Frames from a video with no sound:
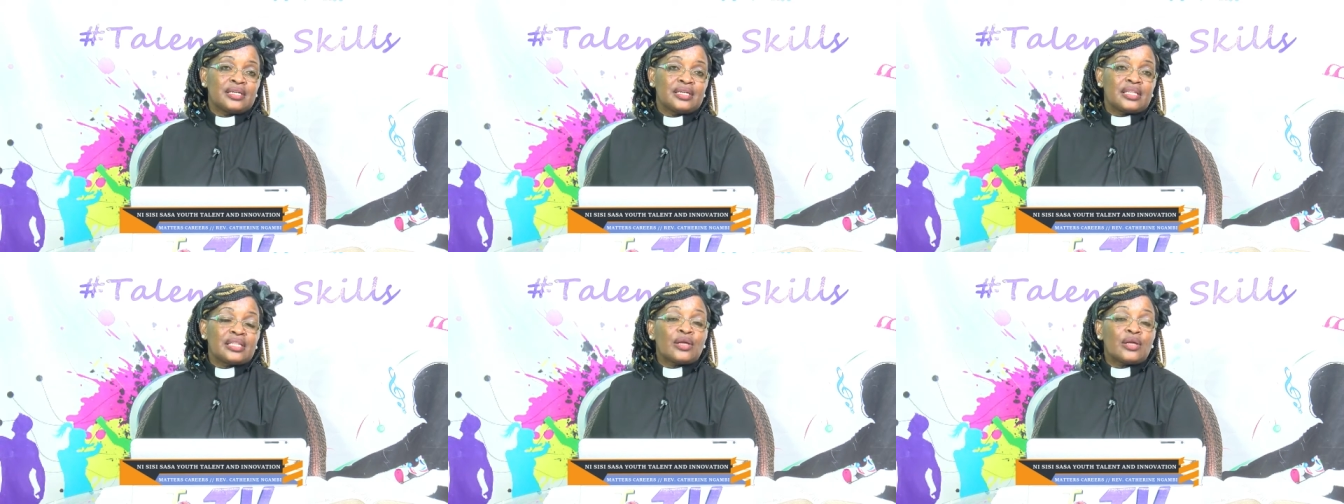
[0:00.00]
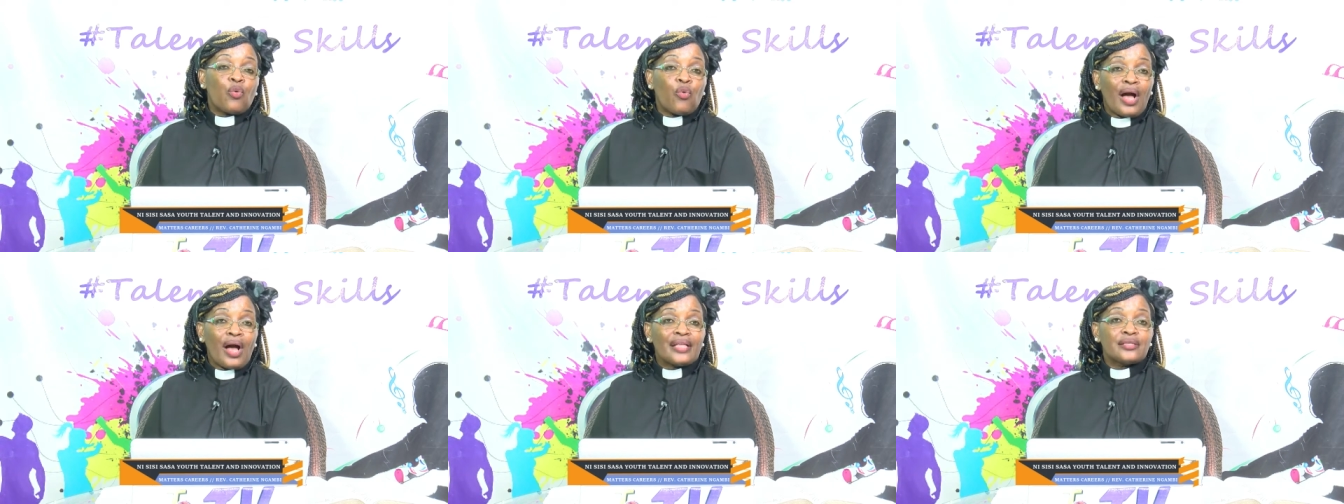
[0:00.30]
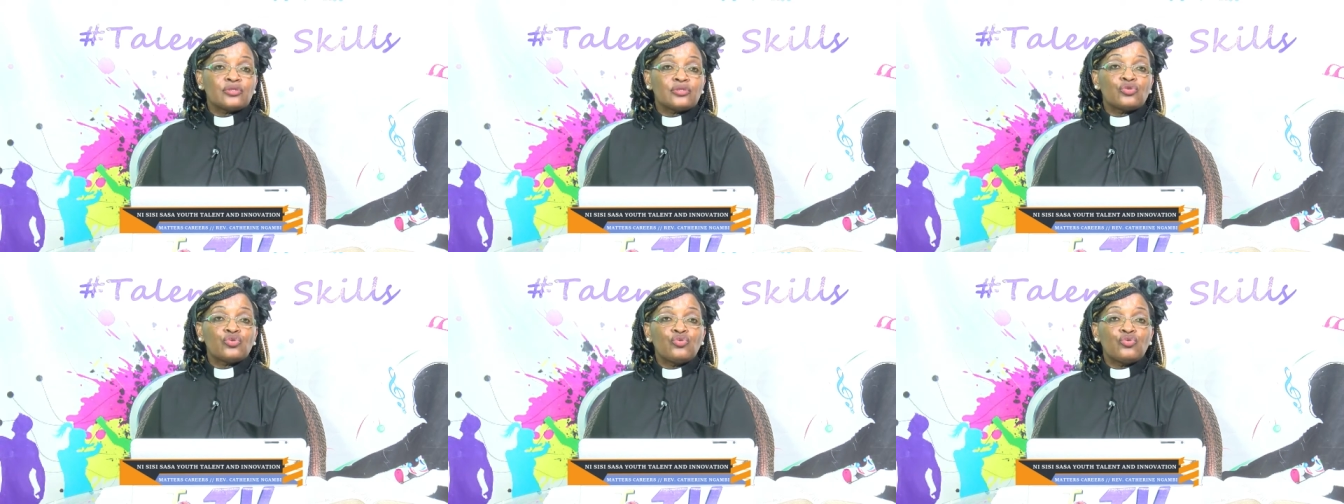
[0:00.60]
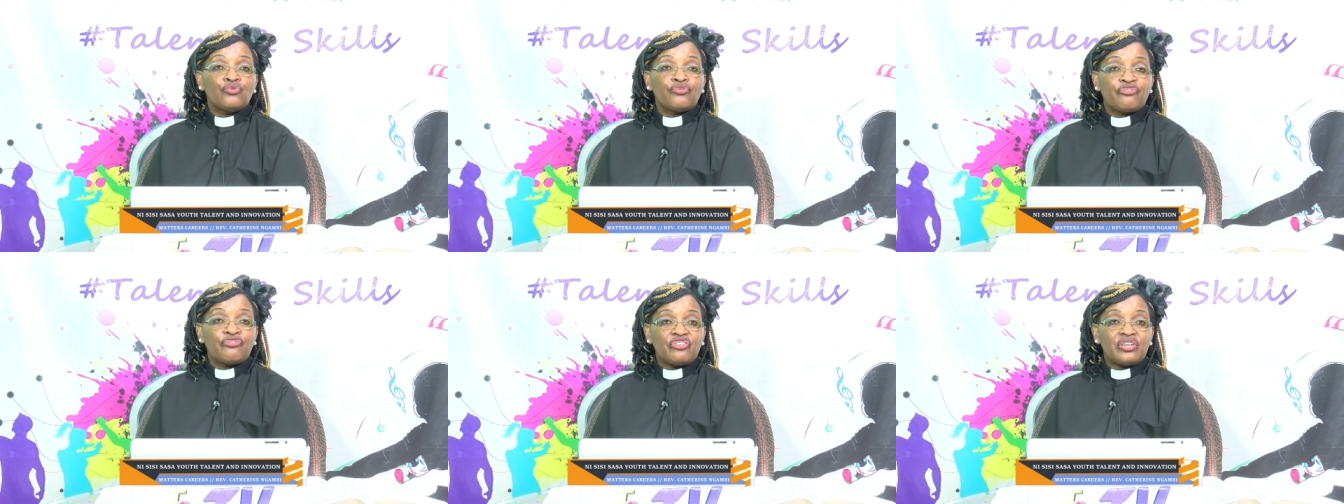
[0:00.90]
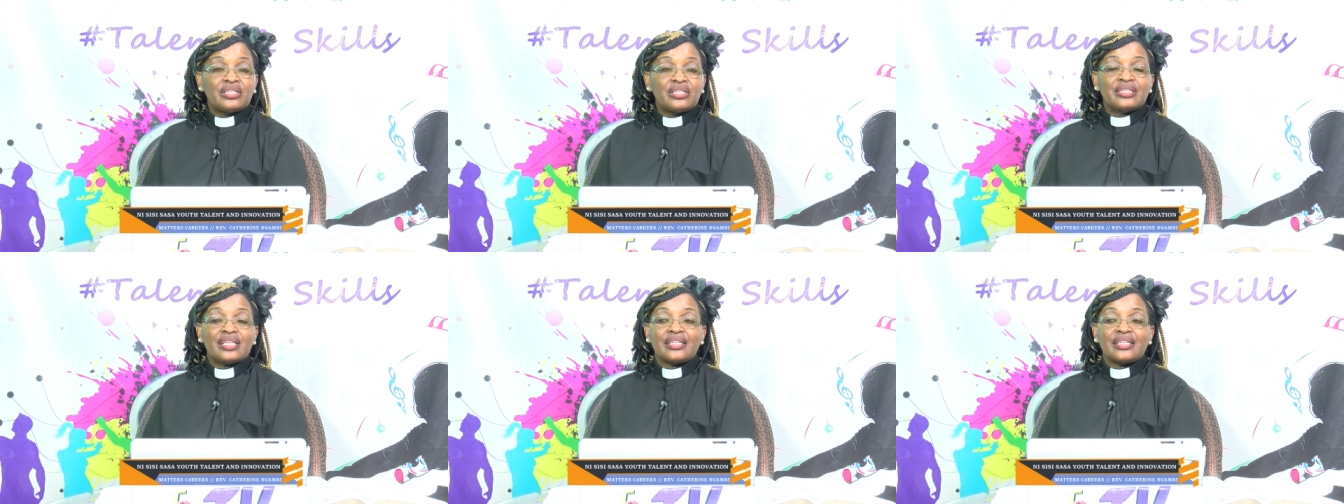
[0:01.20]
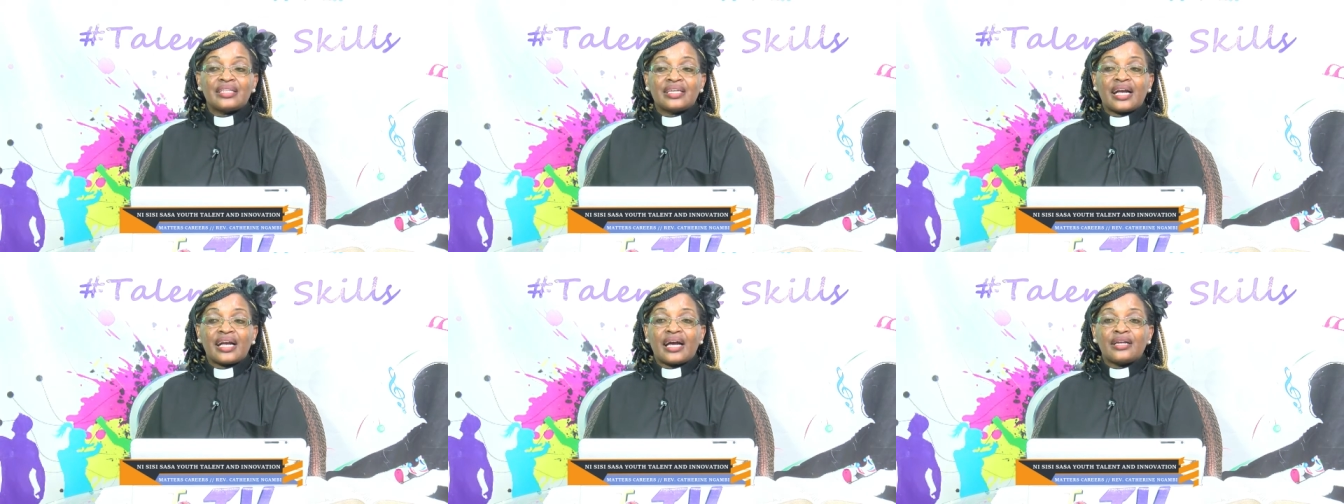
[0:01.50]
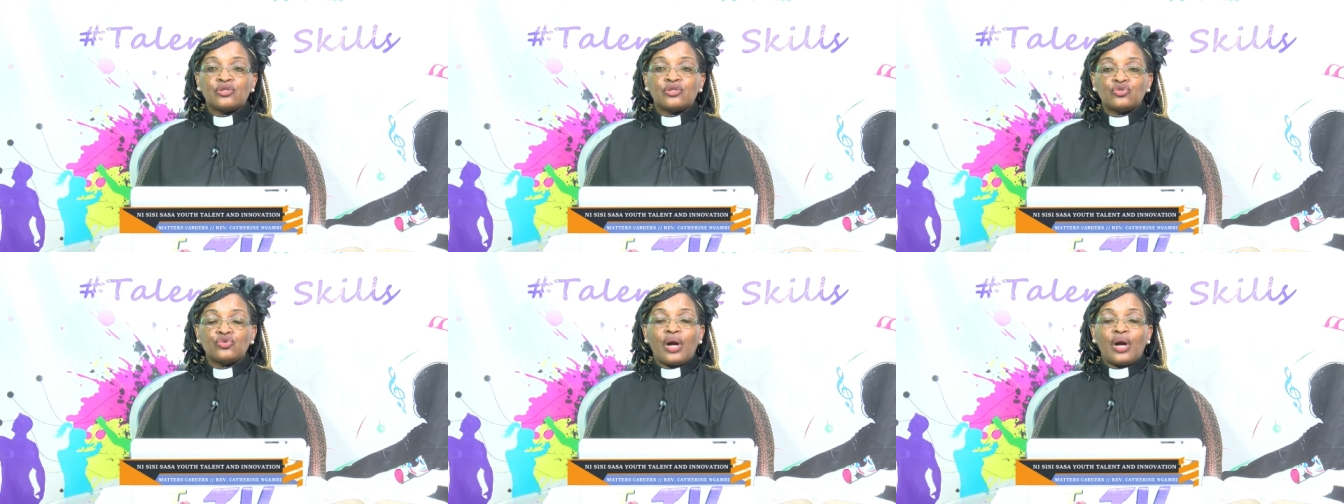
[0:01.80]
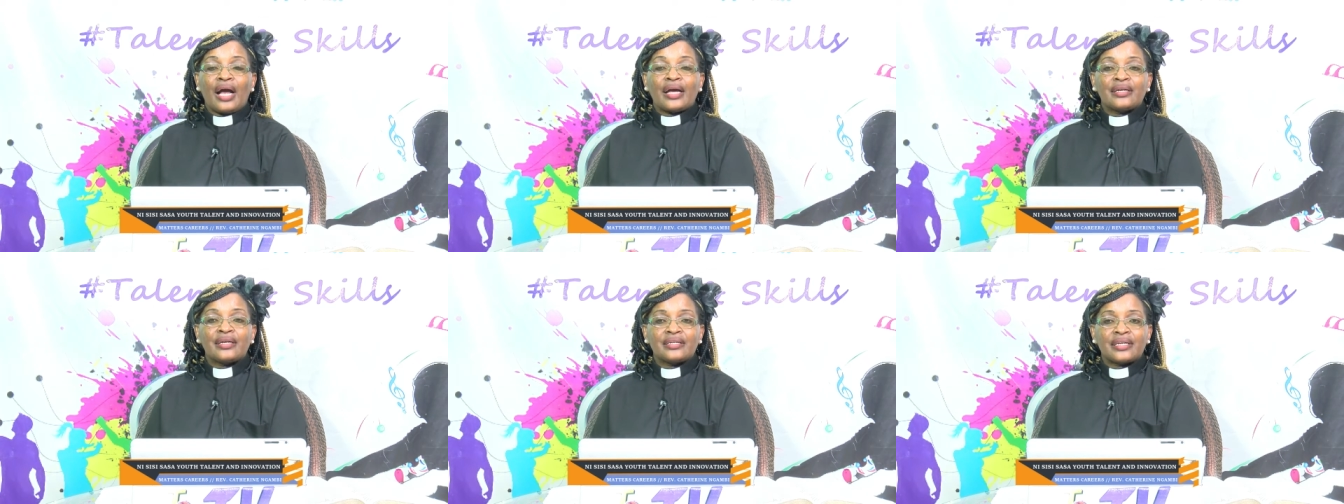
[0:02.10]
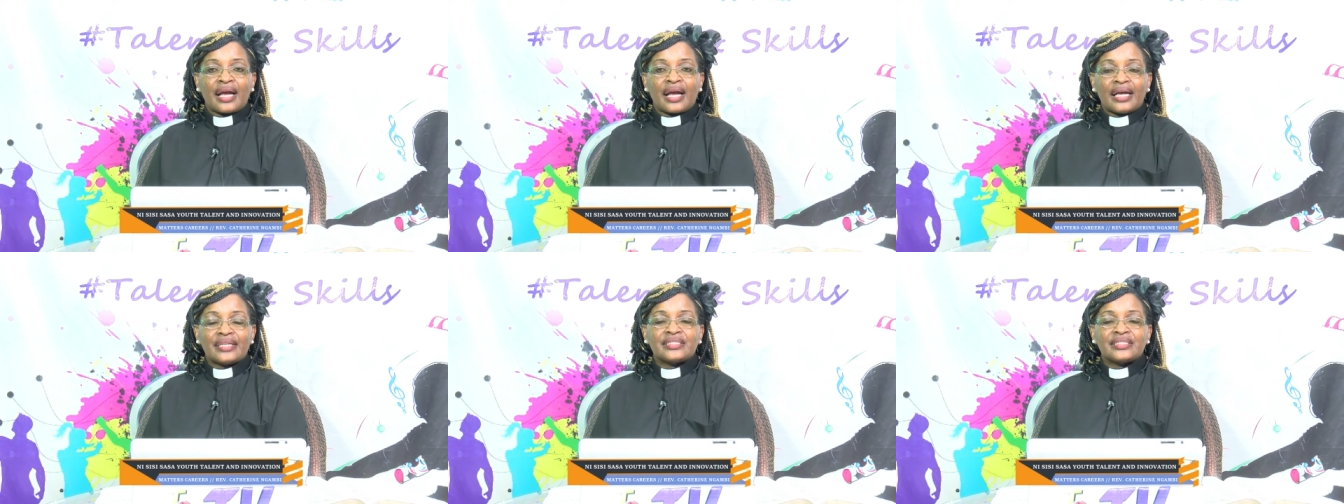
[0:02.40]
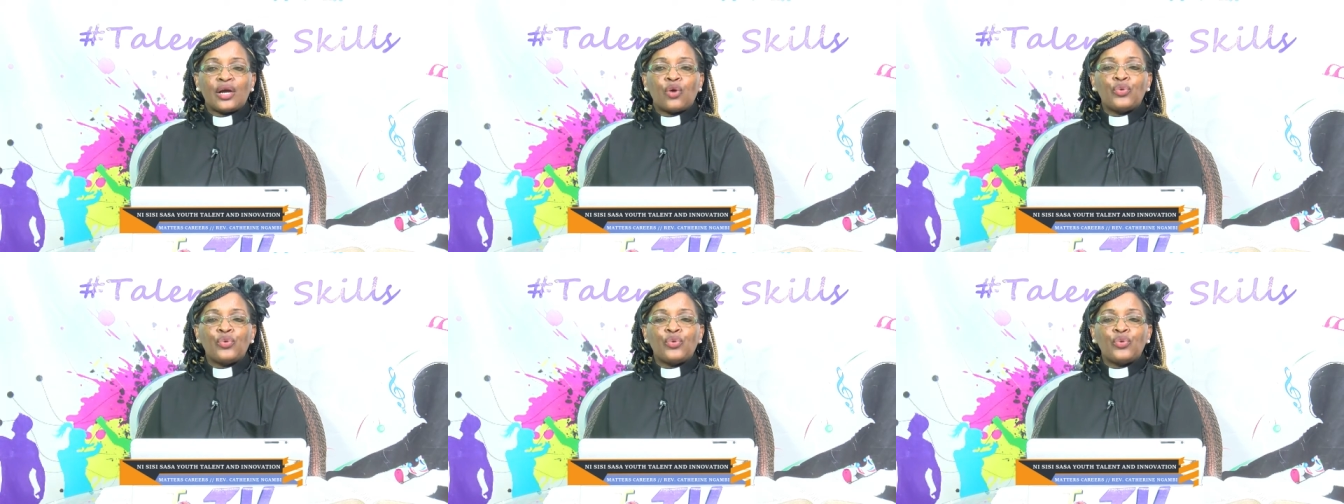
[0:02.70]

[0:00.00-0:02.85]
The ones who feel that they can do agriculture,